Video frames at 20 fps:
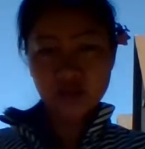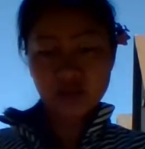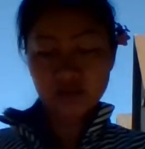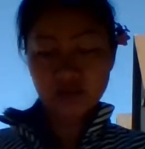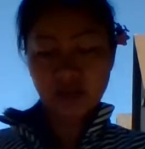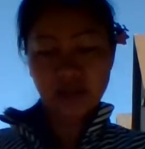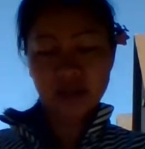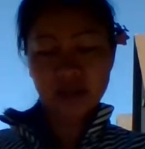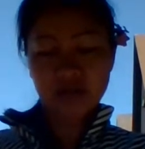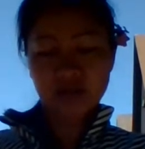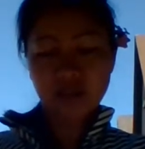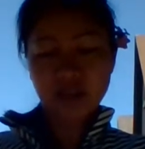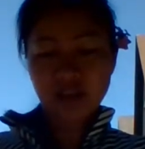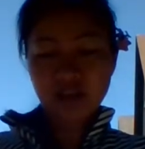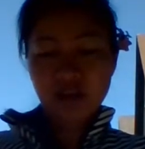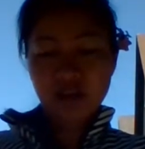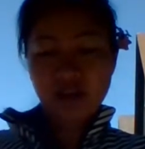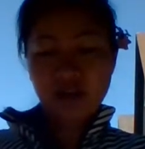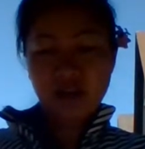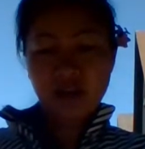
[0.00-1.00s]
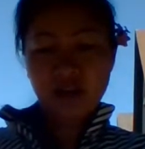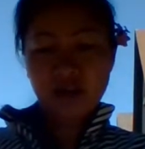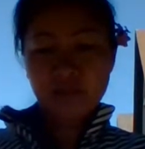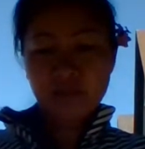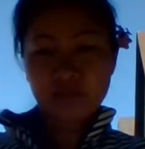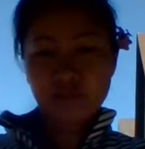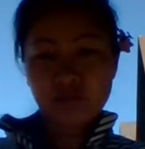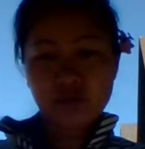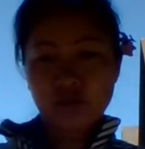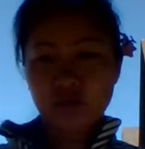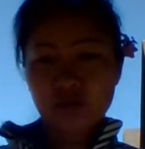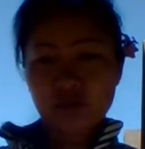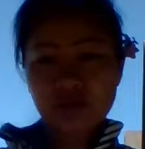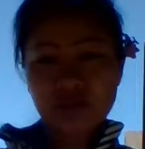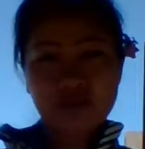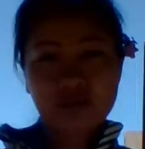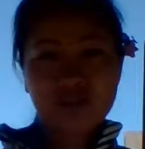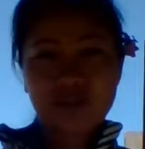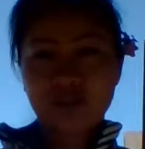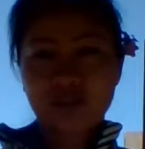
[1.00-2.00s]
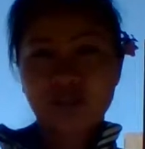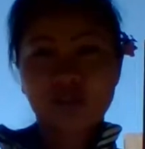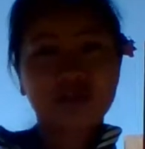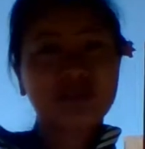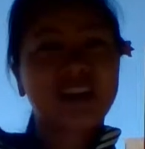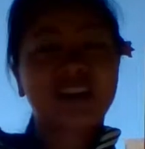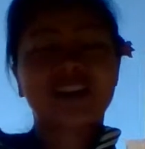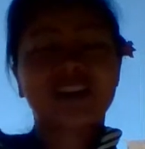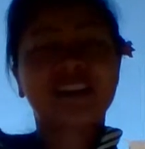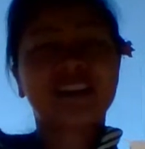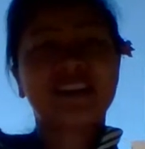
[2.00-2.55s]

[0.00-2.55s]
You can just look at